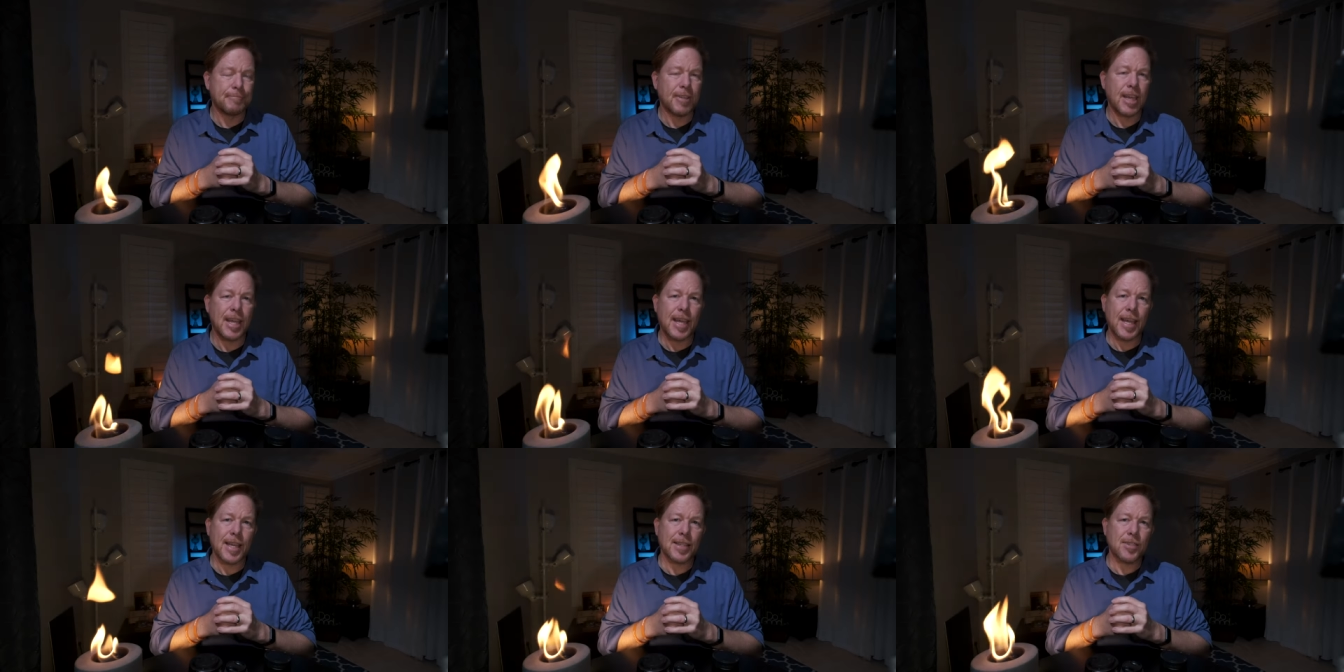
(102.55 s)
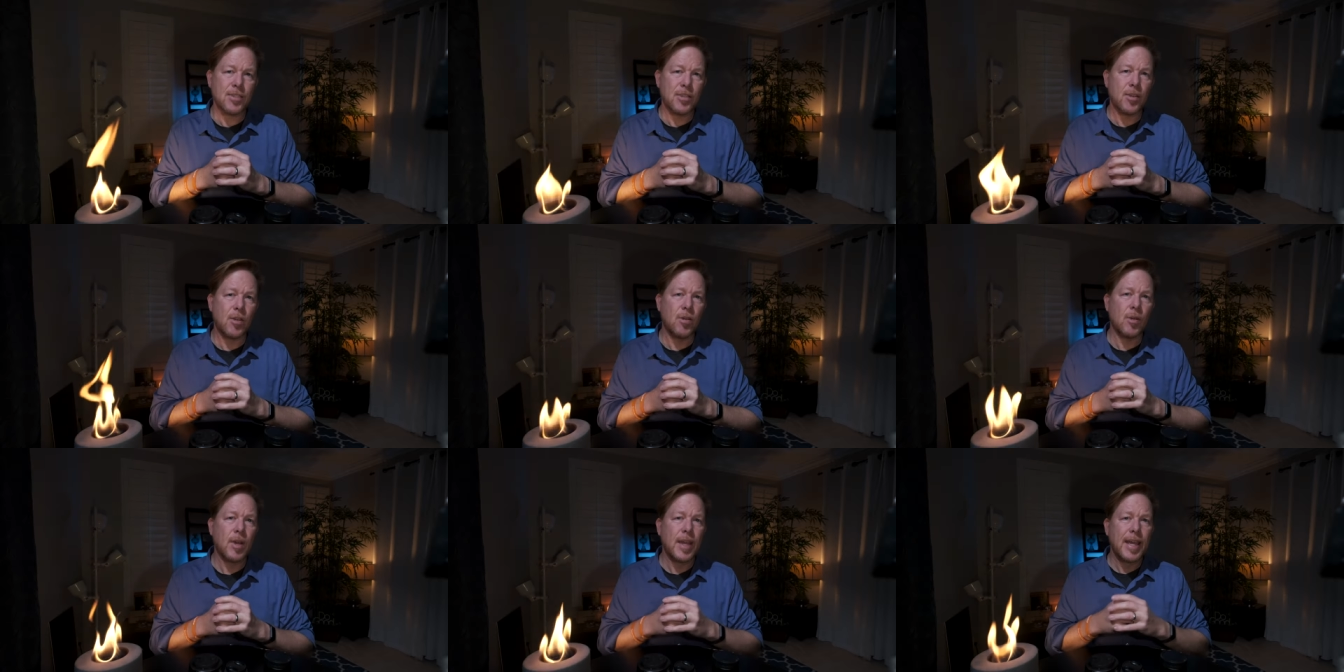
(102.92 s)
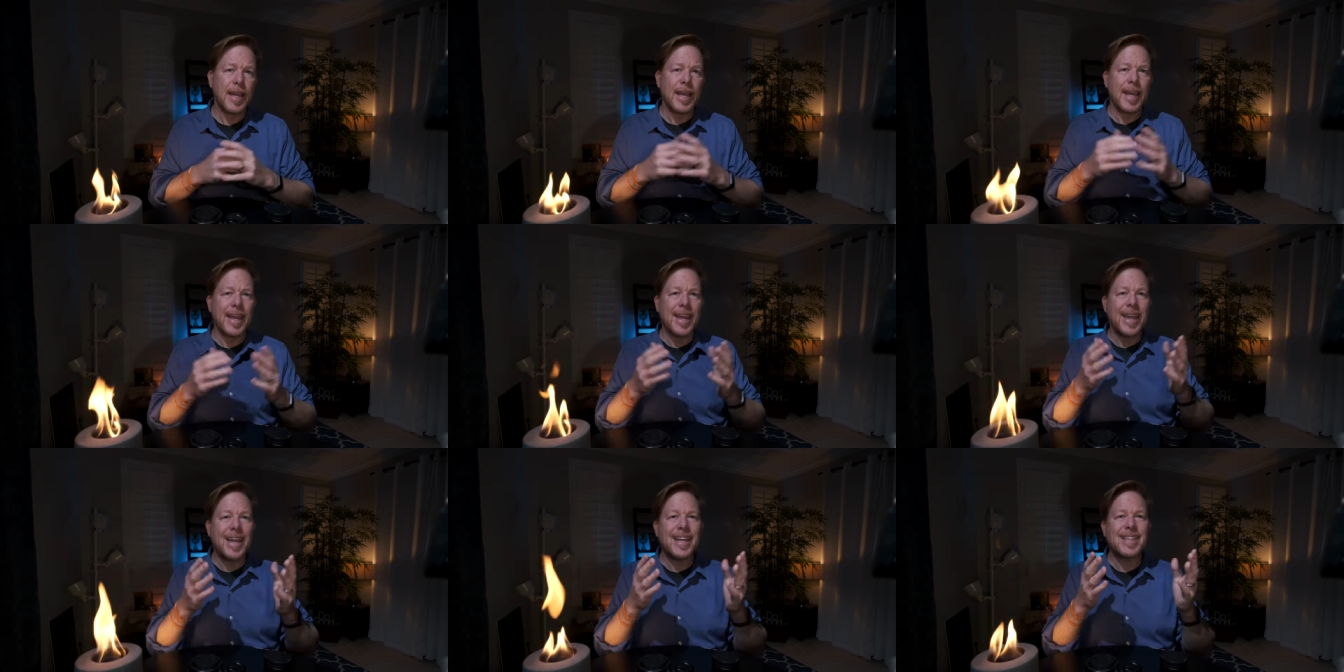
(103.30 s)
And so
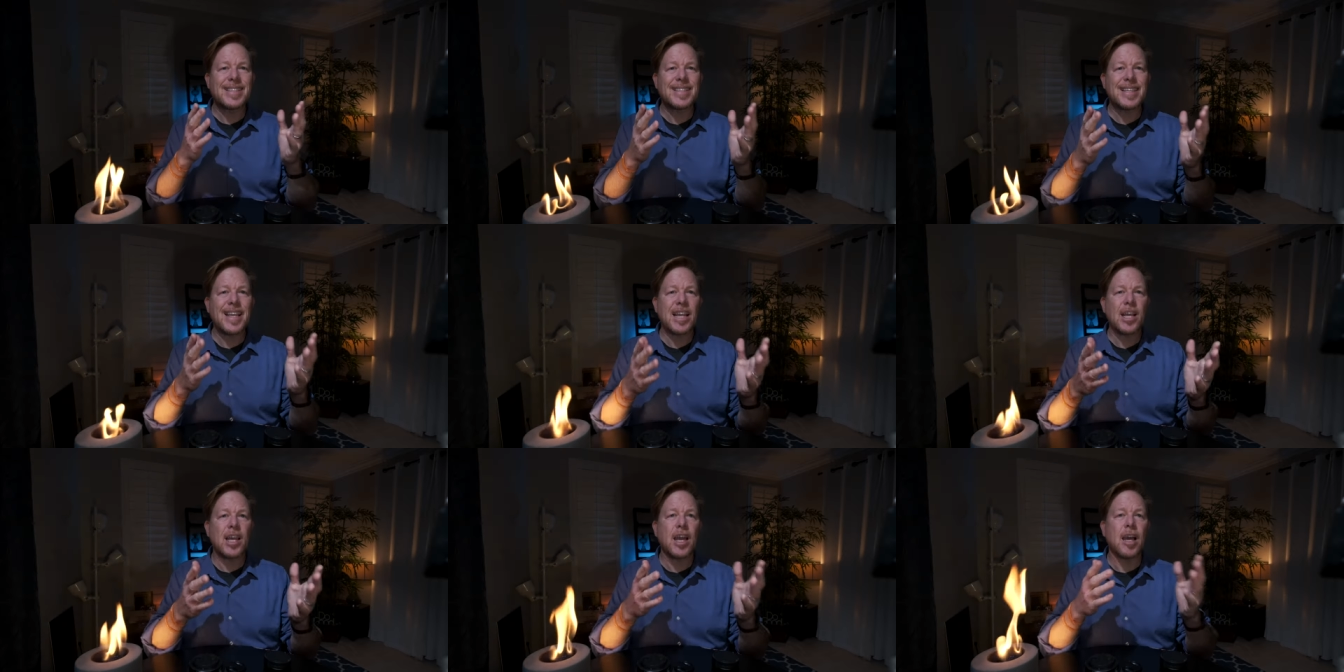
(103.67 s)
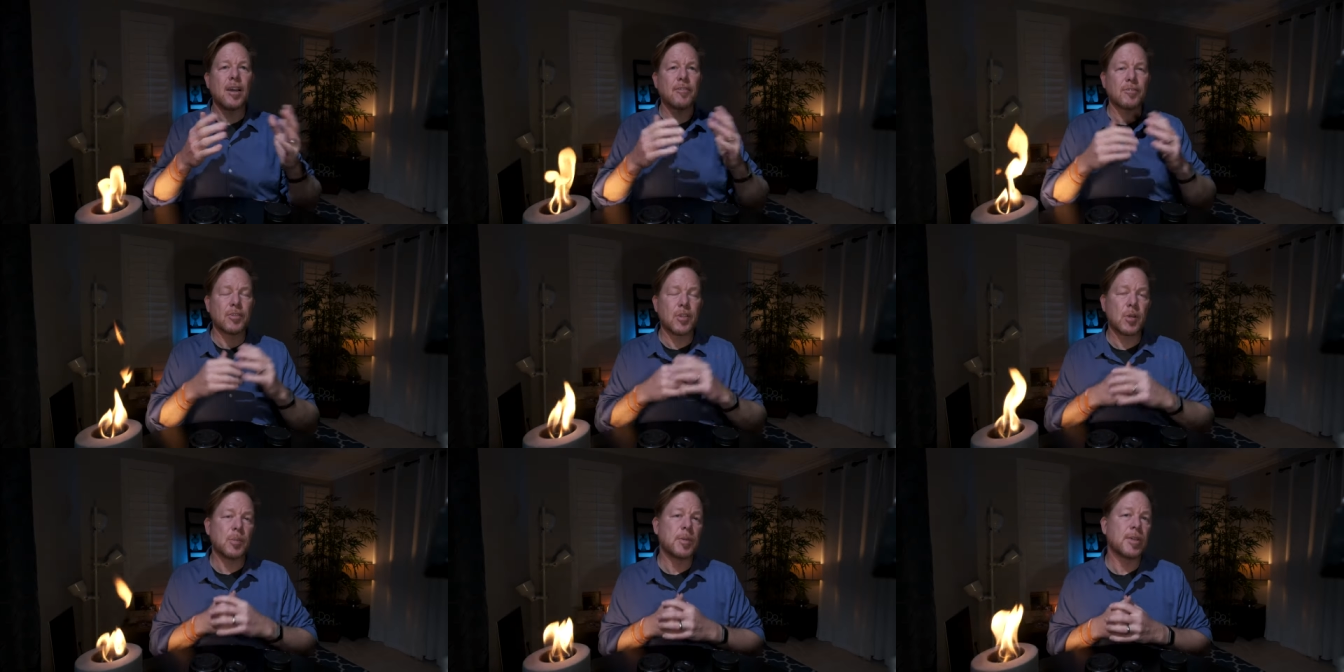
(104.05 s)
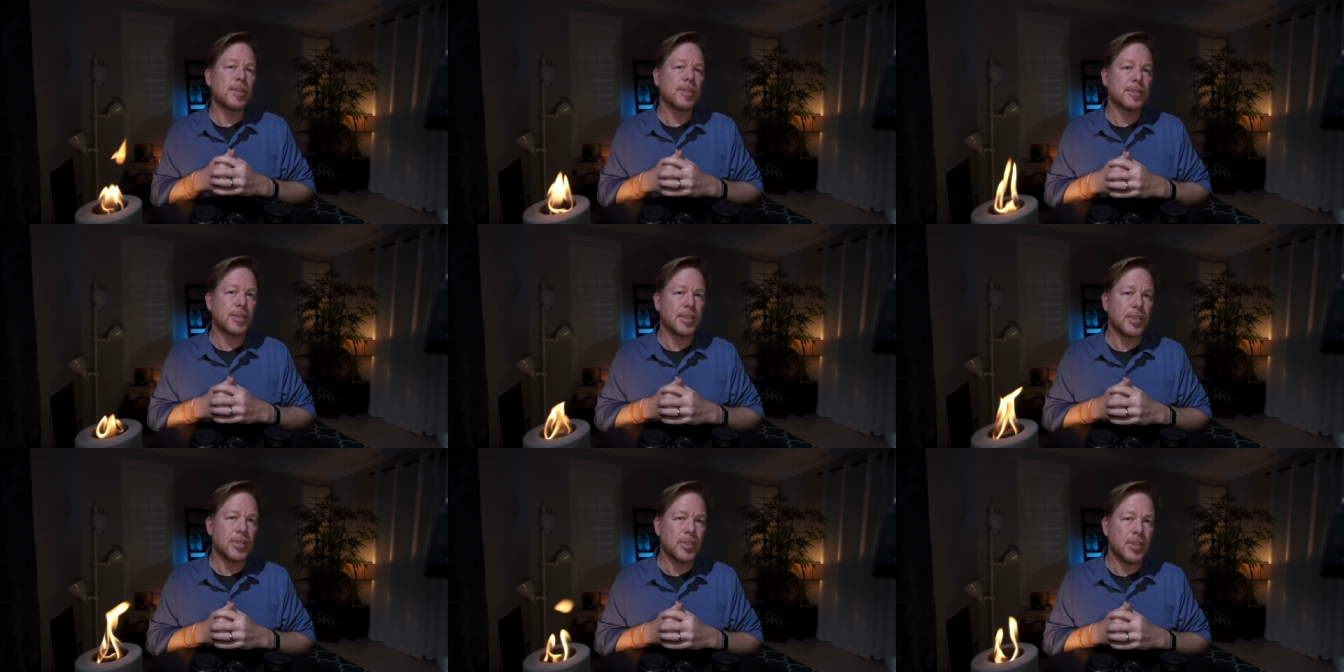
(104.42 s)
it's
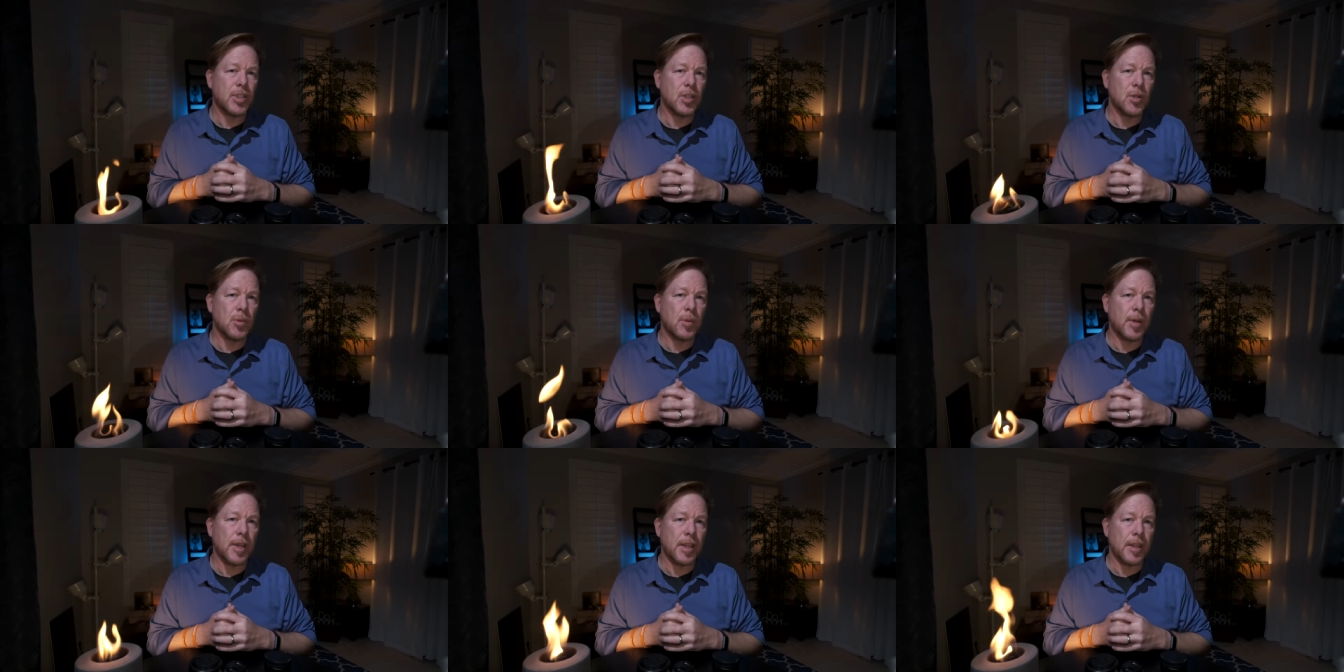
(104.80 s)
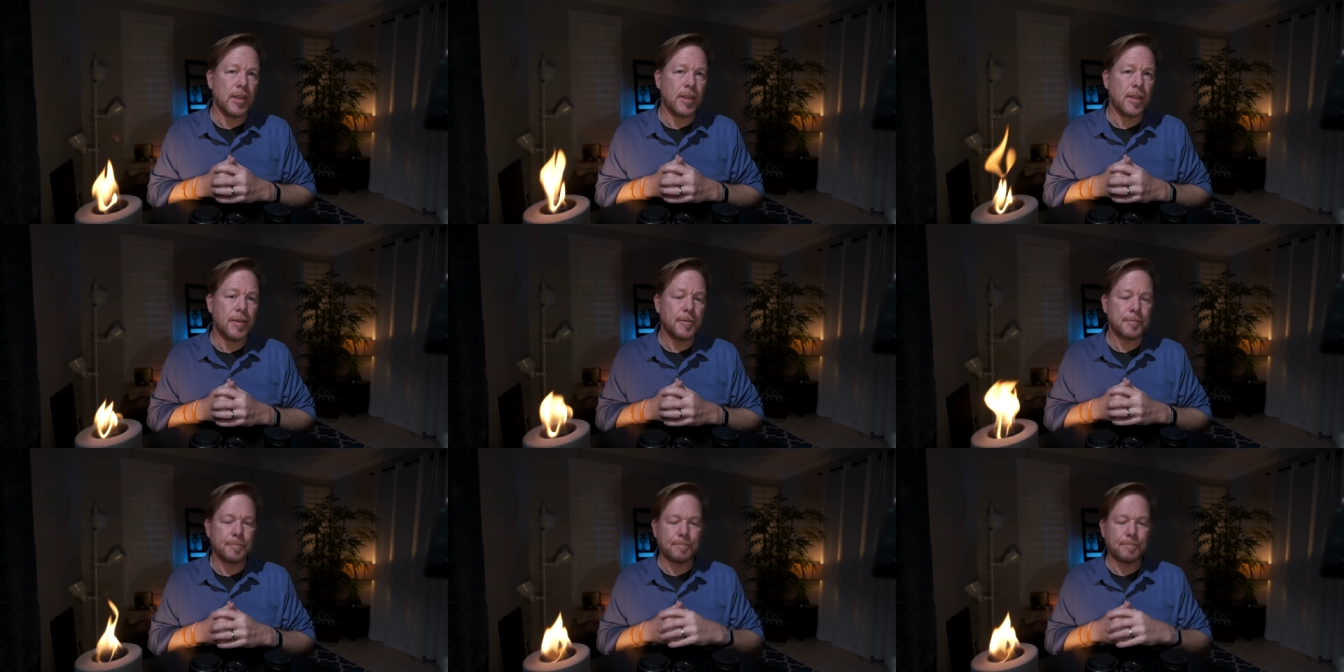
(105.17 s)
comfortable to shoot with.